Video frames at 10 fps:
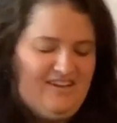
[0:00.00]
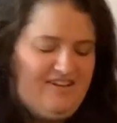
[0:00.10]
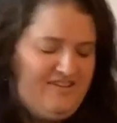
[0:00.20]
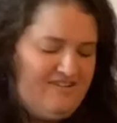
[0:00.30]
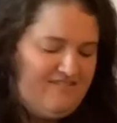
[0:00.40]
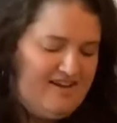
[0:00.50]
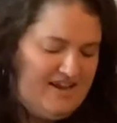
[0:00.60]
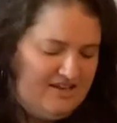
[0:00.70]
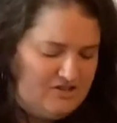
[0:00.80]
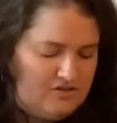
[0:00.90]
All
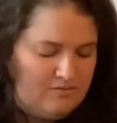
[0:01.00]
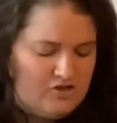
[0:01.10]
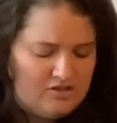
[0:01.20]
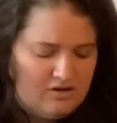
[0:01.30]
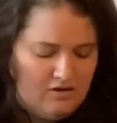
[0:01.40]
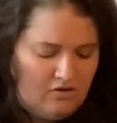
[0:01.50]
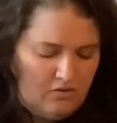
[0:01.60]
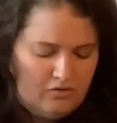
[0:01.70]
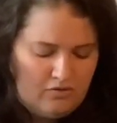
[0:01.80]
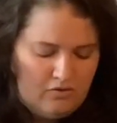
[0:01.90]
right, so I'm just going to
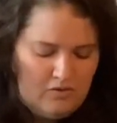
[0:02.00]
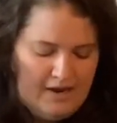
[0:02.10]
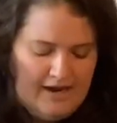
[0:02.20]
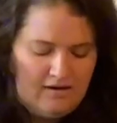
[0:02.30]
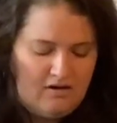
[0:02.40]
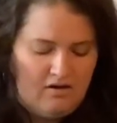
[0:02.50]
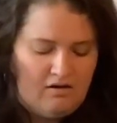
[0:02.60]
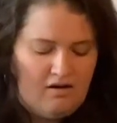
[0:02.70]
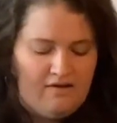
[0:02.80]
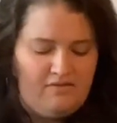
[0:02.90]
go through and cut
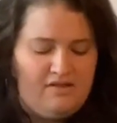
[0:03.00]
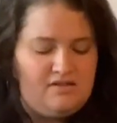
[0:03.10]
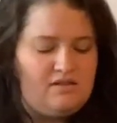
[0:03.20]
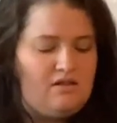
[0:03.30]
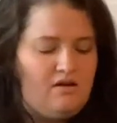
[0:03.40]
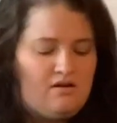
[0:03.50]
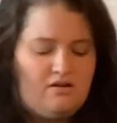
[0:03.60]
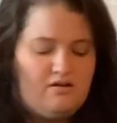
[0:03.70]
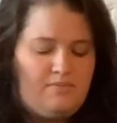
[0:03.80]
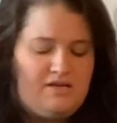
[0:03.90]
off these
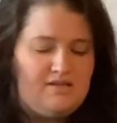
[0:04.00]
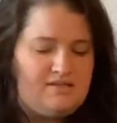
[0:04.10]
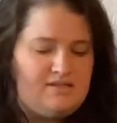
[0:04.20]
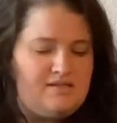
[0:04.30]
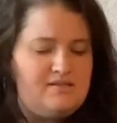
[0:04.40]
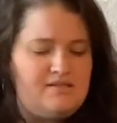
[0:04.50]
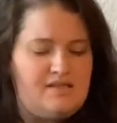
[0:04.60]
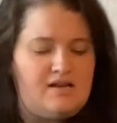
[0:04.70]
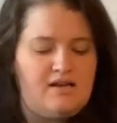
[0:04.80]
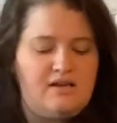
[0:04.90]
longer pieces
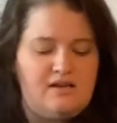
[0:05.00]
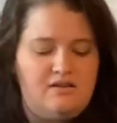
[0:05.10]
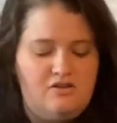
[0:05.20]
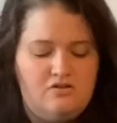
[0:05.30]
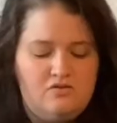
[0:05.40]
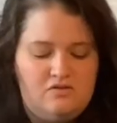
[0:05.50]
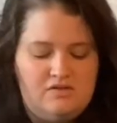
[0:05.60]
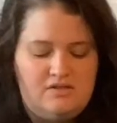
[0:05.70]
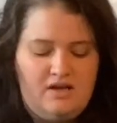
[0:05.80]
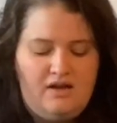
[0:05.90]
that I can
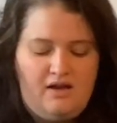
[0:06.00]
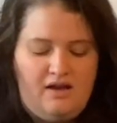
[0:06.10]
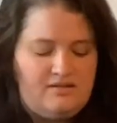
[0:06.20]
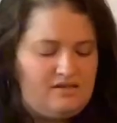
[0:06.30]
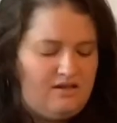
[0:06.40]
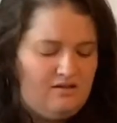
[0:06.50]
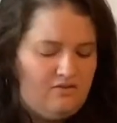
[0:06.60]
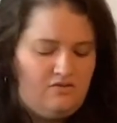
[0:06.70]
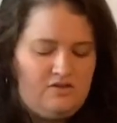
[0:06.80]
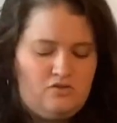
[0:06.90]
use as
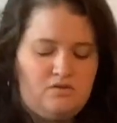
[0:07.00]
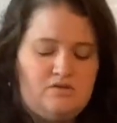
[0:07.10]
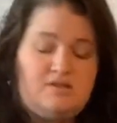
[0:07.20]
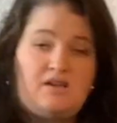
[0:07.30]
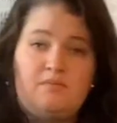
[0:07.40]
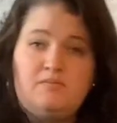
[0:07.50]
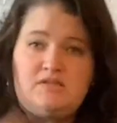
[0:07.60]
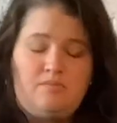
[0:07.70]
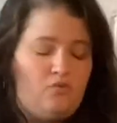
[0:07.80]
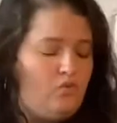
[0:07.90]
individual stems.
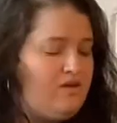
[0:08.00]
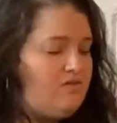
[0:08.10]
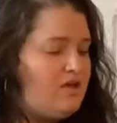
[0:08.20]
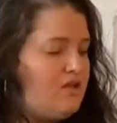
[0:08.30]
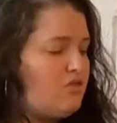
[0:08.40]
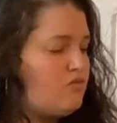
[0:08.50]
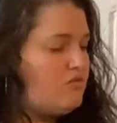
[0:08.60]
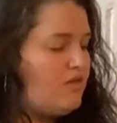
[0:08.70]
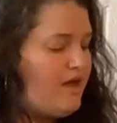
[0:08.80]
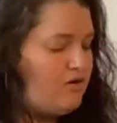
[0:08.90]
I'm leaving it through
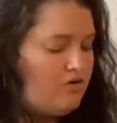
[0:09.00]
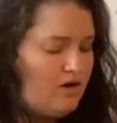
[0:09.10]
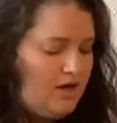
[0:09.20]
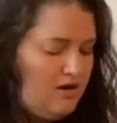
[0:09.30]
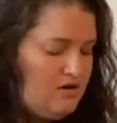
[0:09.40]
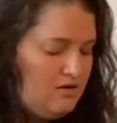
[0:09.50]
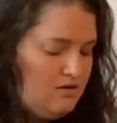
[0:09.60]
that grid,